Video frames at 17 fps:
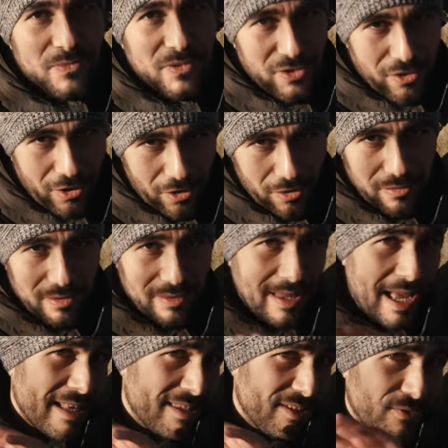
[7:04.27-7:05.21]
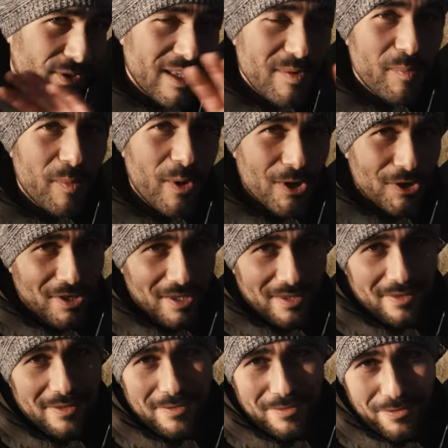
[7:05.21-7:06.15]
So that's really
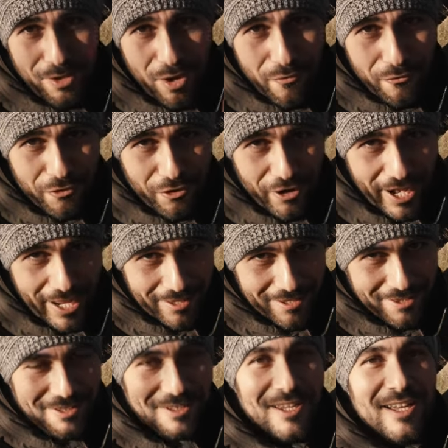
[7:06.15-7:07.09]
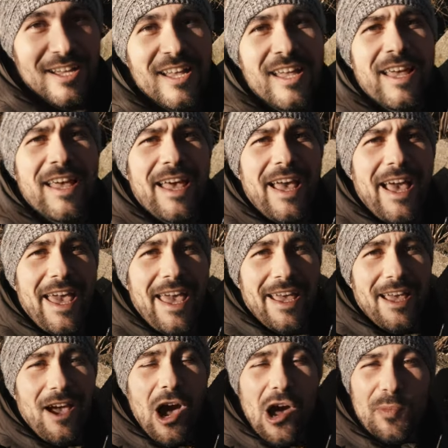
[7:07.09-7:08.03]
important. Don't forget it.
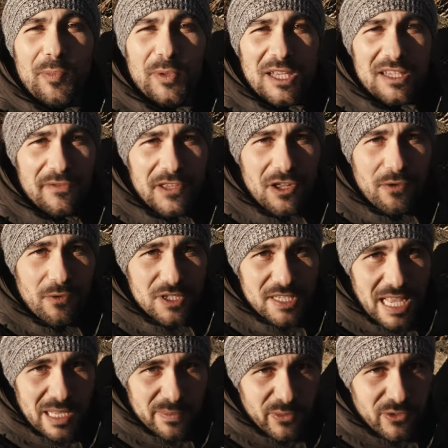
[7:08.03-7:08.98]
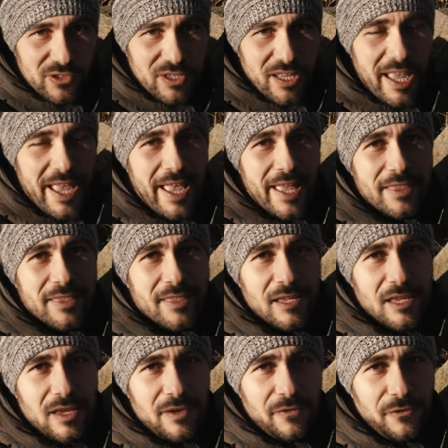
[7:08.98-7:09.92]
Uh, I hope that video was helpful
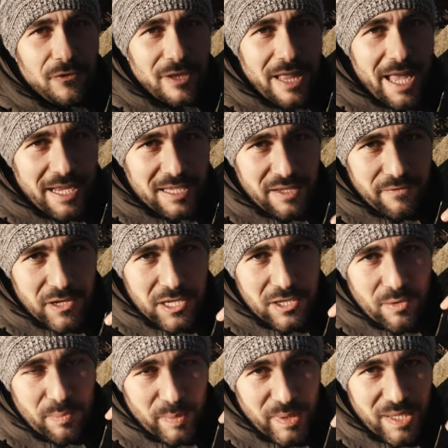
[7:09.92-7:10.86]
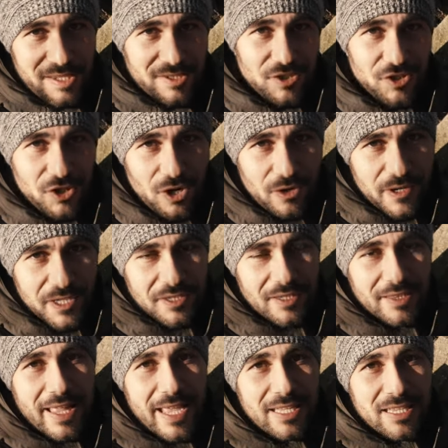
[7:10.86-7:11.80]
and if you like the video, please show it,
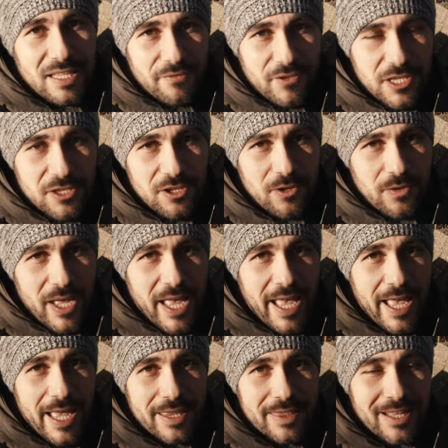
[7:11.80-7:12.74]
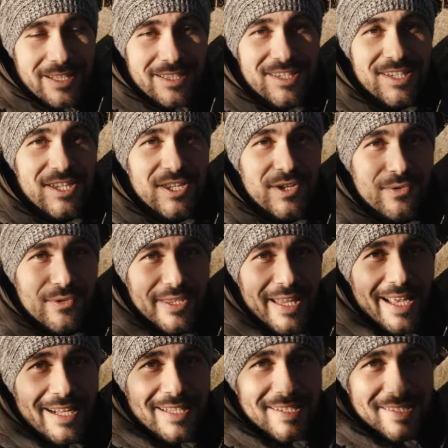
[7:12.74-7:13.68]
like the video and I'll see you
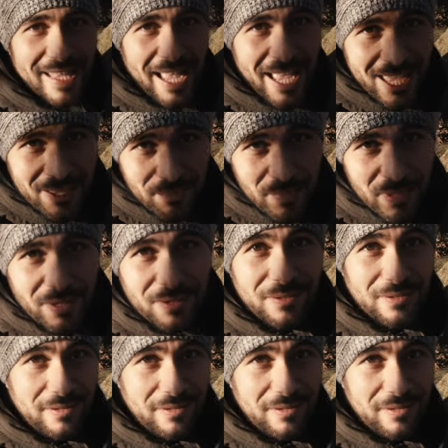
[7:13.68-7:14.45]
next time.